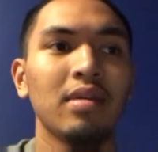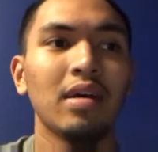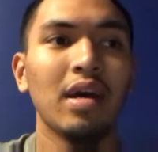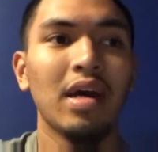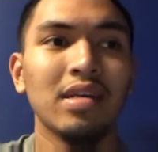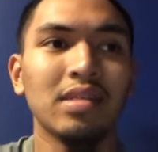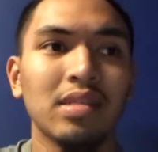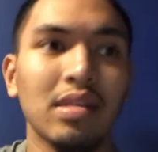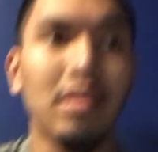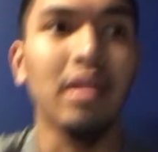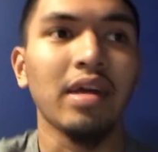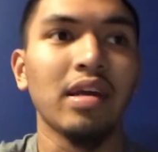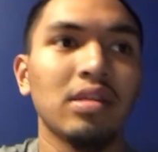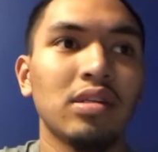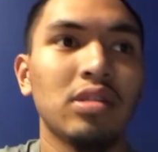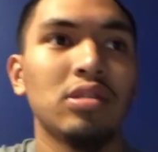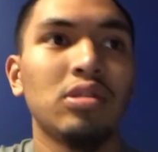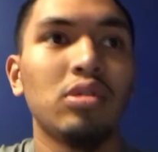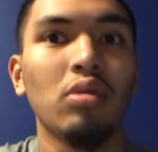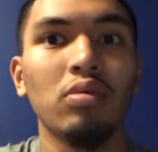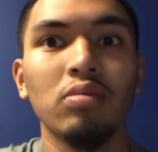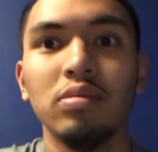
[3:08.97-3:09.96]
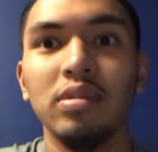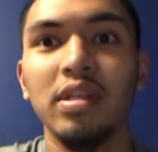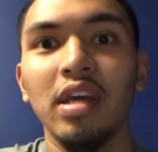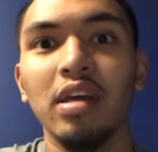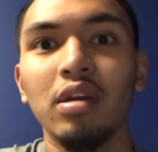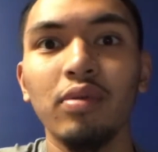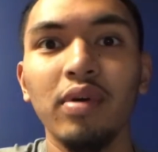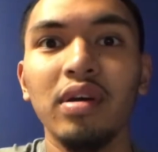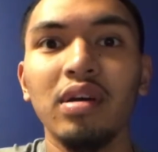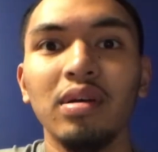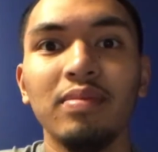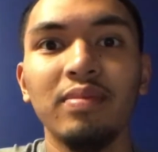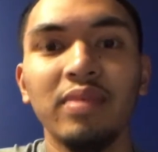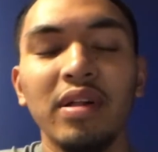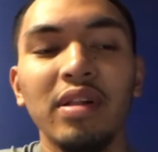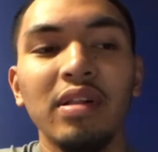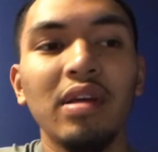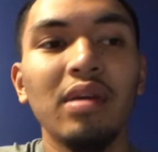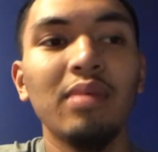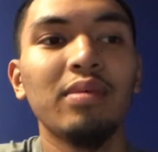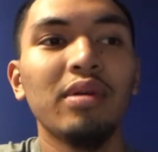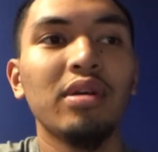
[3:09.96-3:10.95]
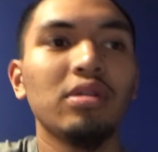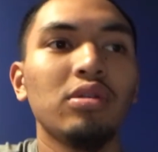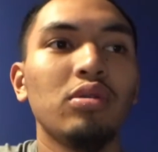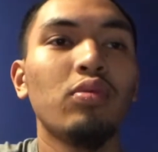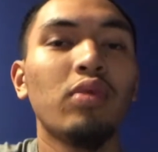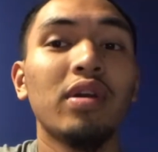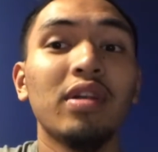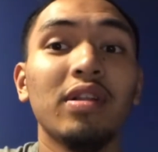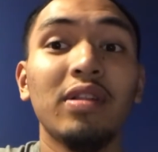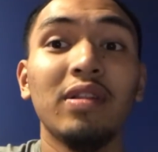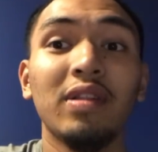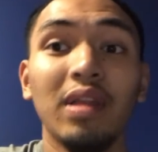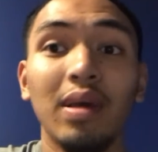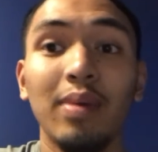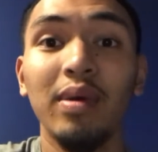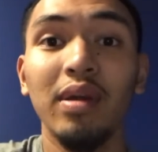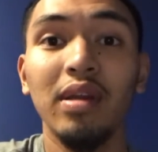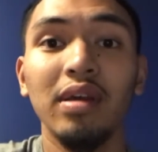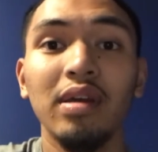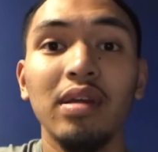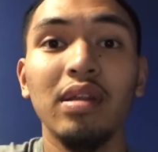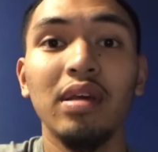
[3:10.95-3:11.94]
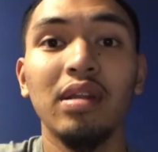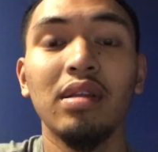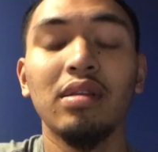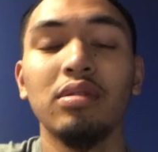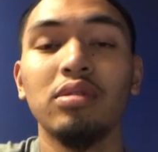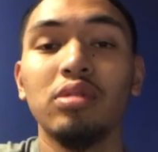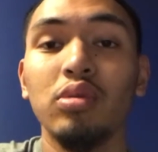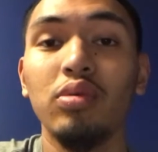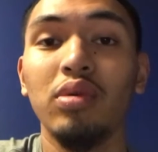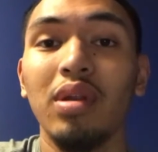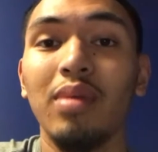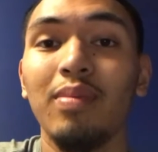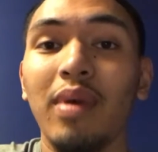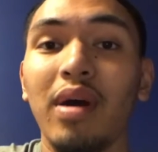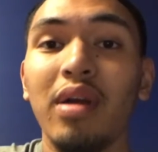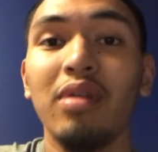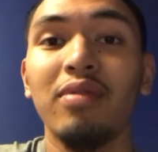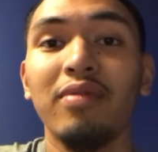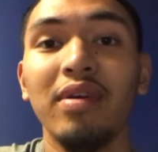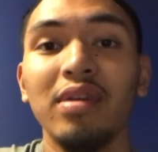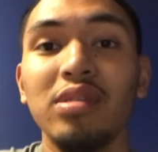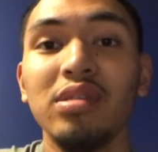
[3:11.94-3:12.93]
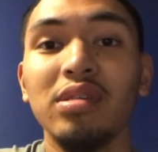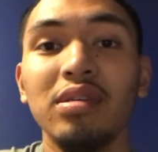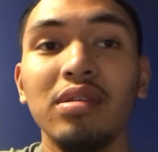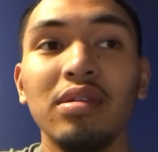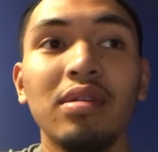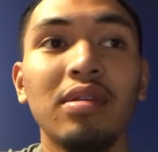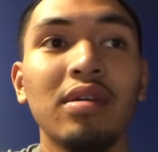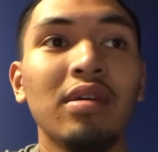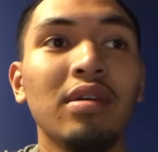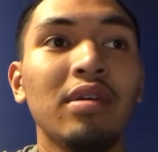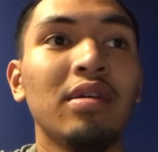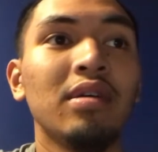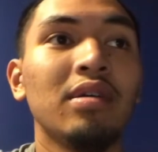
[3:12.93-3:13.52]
as in like just don't take it away completely, but you want to limit it and do it in moderation,